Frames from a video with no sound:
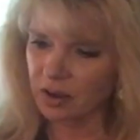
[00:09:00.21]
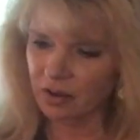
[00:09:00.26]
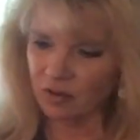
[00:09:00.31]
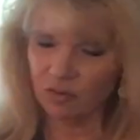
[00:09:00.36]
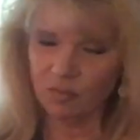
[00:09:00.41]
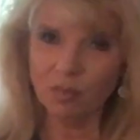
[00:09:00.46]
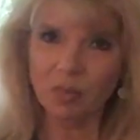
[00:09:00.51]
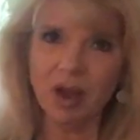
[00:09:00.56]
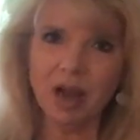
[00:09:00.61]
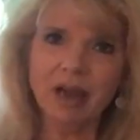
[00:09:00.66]

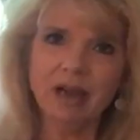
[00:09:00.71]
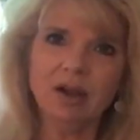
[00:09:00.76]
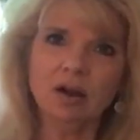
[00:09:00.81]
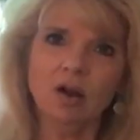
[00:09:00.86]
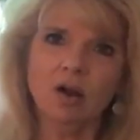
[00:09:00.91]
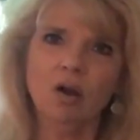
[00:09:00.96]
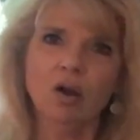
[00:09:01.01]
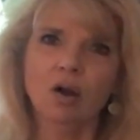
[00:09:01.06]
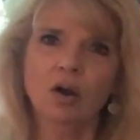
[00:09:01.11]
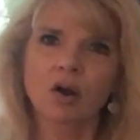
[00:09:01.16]
it's my
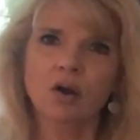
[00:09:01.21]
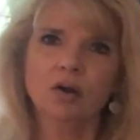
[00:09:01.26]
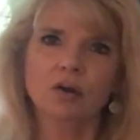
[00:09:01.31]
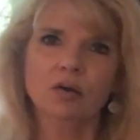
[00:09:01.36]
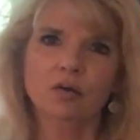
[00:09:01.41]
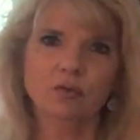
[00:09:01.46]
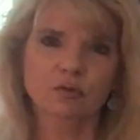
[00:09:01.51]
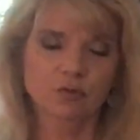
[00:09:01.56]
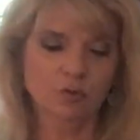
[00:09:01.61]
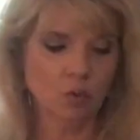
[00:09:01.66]
card
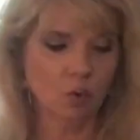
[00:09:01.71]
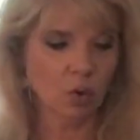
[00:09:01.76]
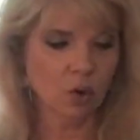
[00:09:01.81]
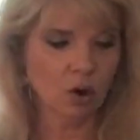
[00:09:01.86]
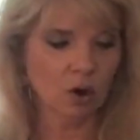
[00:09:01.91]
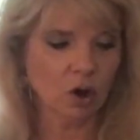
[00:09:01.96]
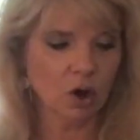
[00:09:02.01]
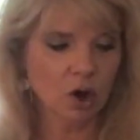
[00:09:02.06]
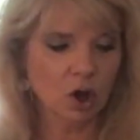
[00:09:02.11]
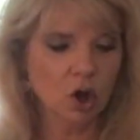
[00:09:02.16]

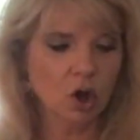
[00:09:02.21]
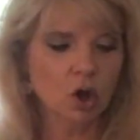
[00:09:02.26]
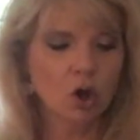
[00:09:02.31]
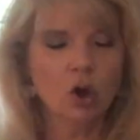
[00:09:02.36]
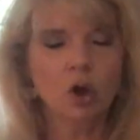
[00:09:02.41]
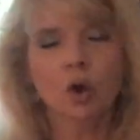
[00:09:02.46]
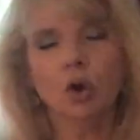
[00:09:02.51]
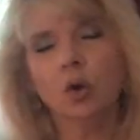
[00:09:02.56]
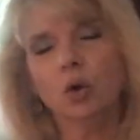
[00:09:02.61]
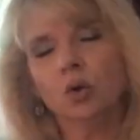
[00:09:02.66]
for
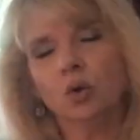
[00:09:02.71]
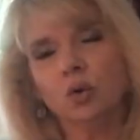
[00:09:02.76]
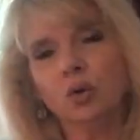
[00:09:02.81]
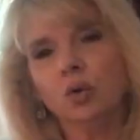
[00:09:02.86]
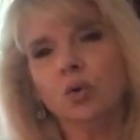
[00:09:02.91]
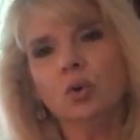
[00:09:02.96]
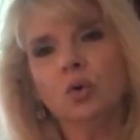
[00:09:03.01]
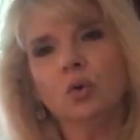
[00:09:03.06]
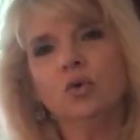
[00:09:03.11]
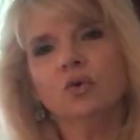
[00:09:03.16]

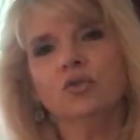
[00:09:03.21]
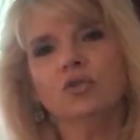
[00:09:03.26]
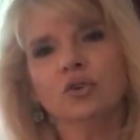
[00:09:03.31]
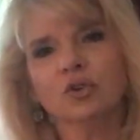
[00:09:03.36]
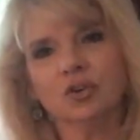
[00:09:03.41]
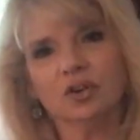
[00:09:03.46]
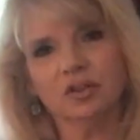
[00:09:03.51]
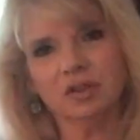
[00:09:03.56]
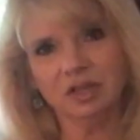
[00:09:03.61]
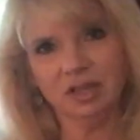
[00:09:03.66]
who's
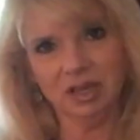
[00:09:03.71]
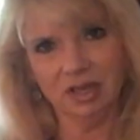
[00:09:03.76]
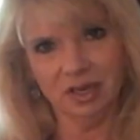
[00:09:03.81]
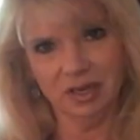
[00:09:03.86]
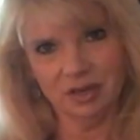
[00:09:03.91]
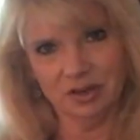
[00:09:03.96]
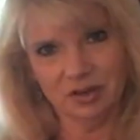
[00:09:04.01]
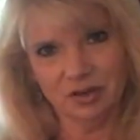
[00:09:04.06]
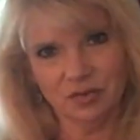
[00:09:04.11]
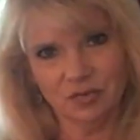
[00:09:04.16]
going to lead.